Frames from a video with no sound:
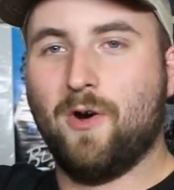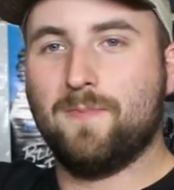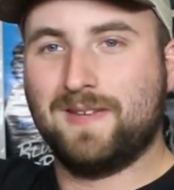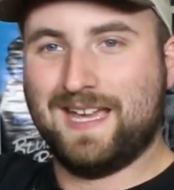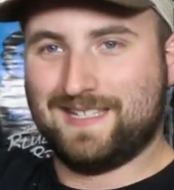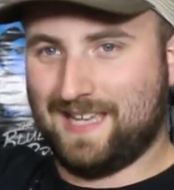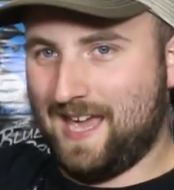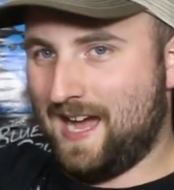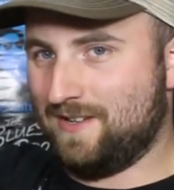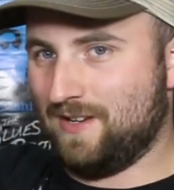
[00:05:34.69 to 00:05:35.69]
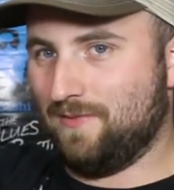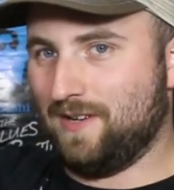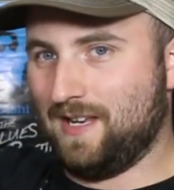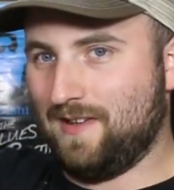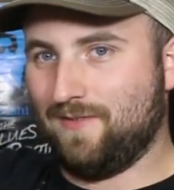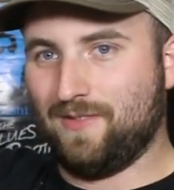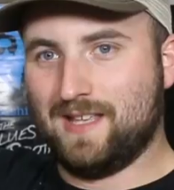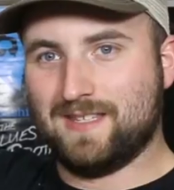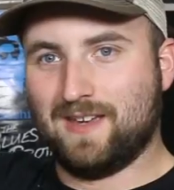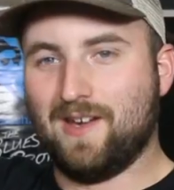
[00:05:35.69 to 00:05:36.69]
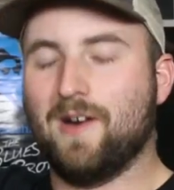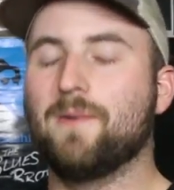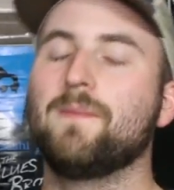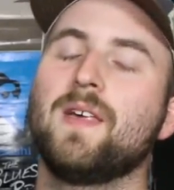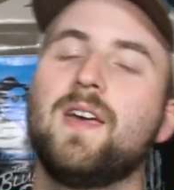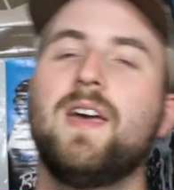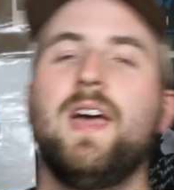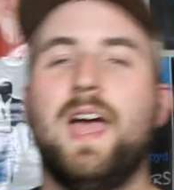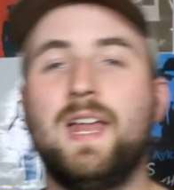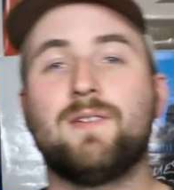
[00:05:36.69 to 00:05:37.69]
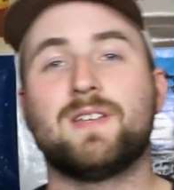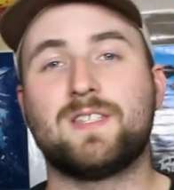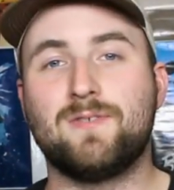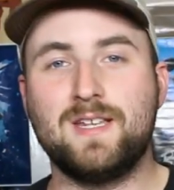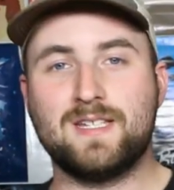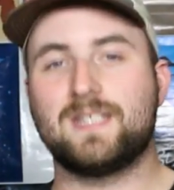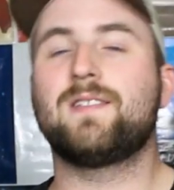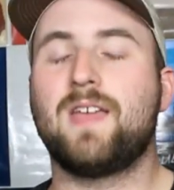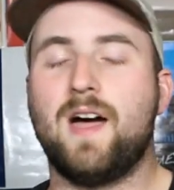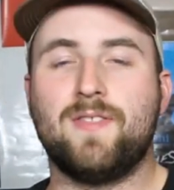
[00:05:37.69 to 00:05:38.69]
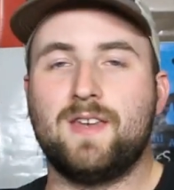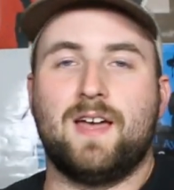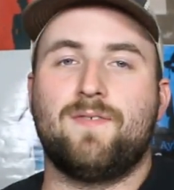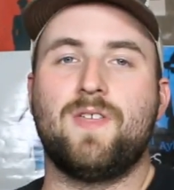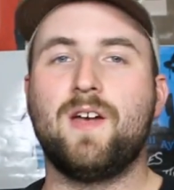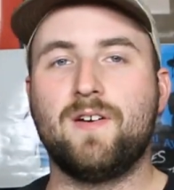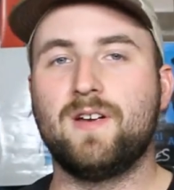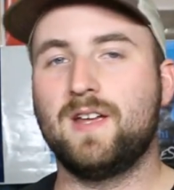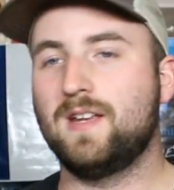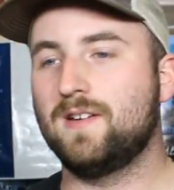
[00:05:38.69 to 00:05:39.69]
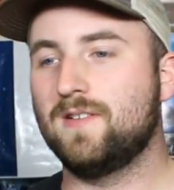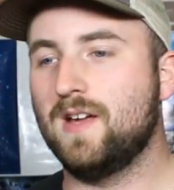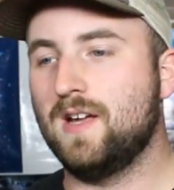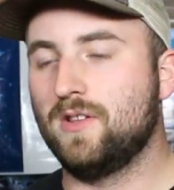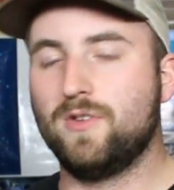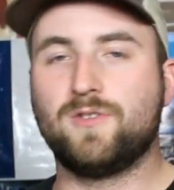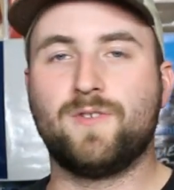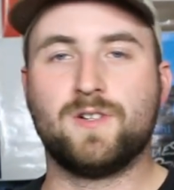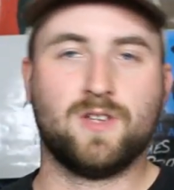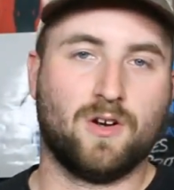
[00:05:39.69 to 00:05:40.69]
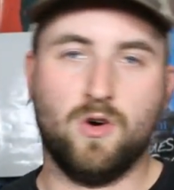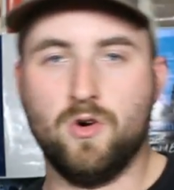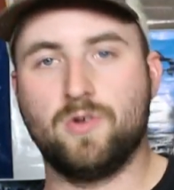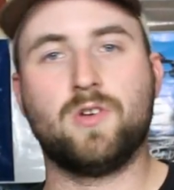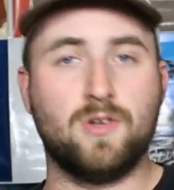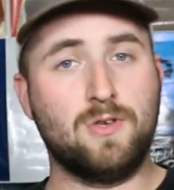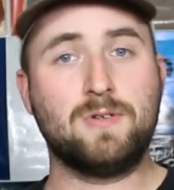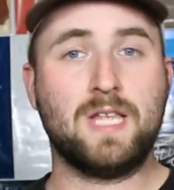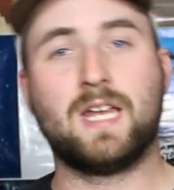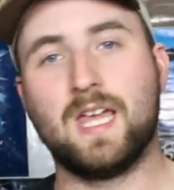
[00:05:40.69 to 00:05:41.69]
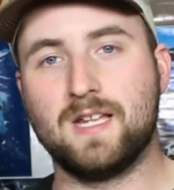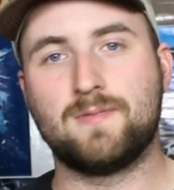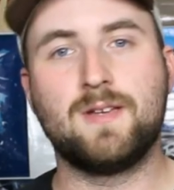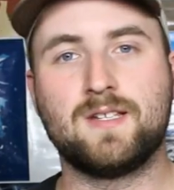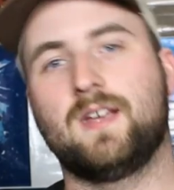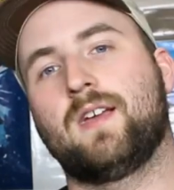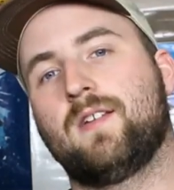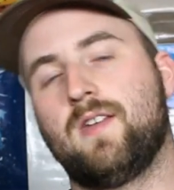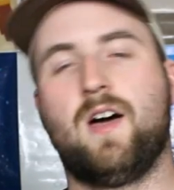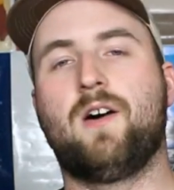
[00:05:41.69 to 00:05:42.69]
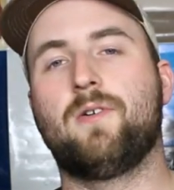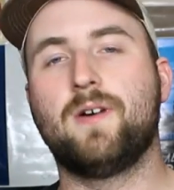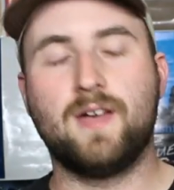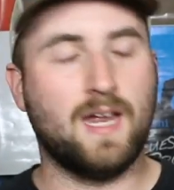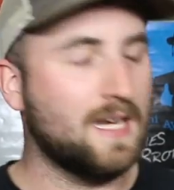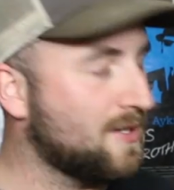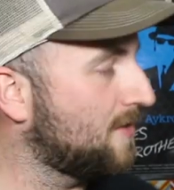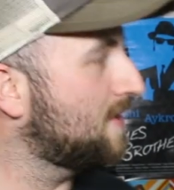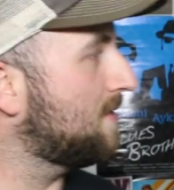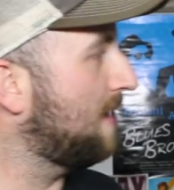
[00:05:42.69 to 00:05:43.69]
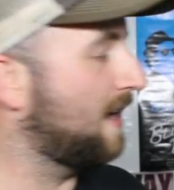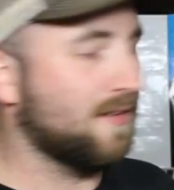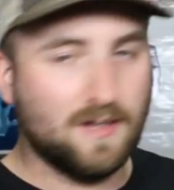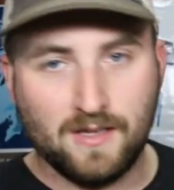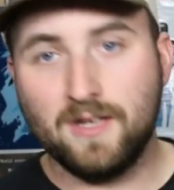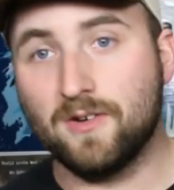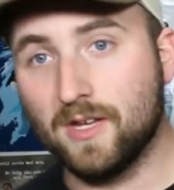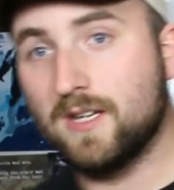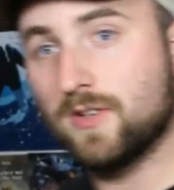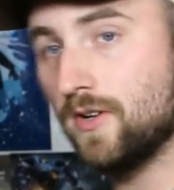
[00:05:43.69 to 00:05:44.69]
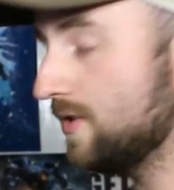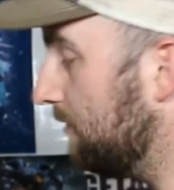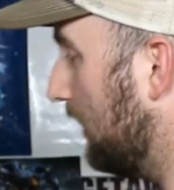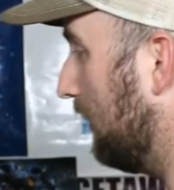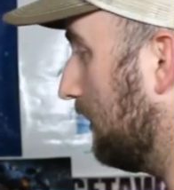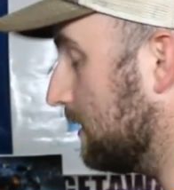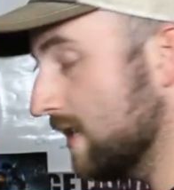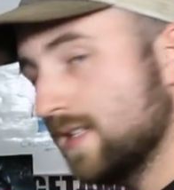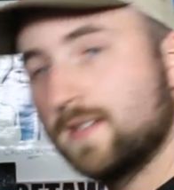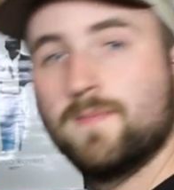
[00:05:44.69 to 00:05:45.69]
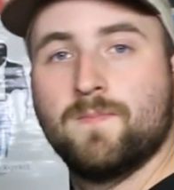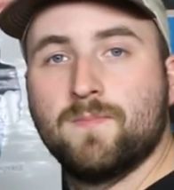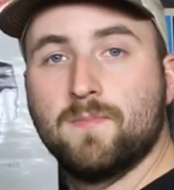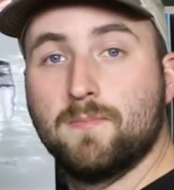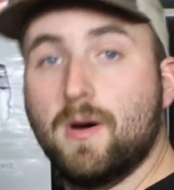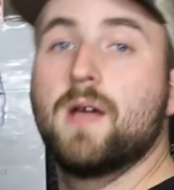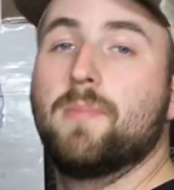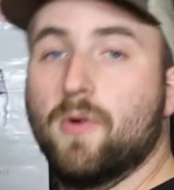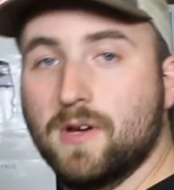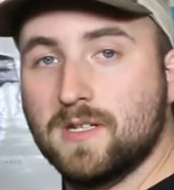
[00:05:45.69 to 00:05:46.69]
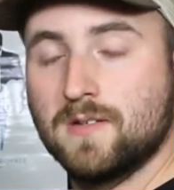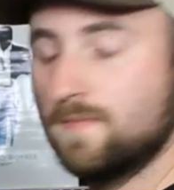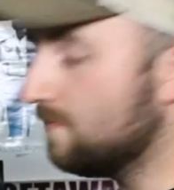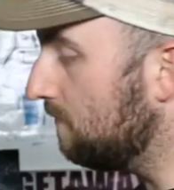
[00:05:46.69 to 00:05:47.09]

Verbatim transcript: Hope he has to catch it when he lets it go. Anyway, so he's got the knife there, and Lucifer's like, "Oh, are you gonna use that against me?" He's like, "No," and he turns around, literally turns around, and says, "Bye, boys."